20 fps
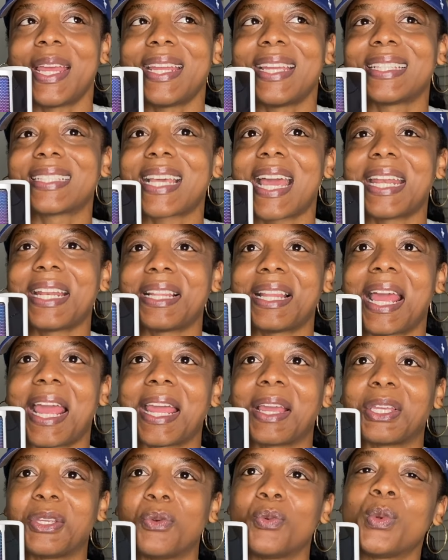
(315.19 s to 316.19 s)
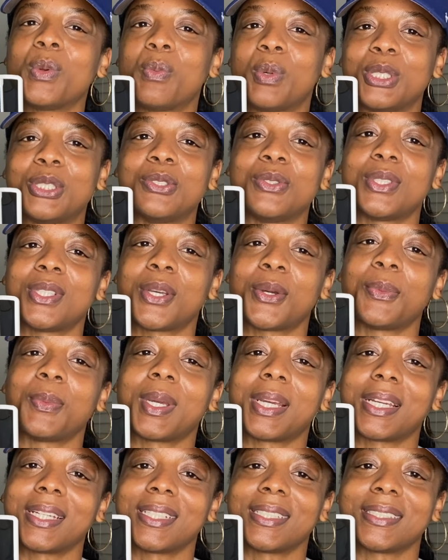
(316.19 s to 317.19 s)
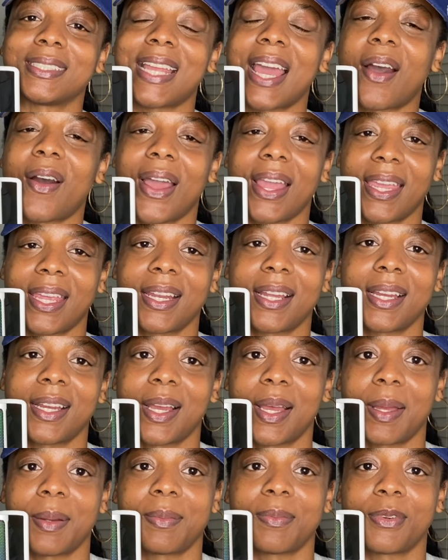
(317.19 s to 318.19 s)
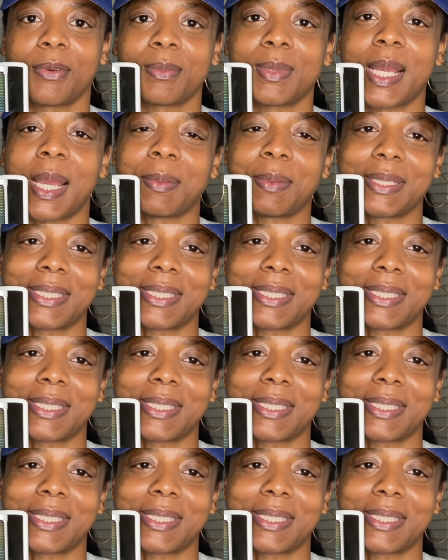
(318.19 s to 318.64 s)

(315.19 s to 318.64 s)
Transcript: It's kind of like you reap what you sow because now I get hung up from time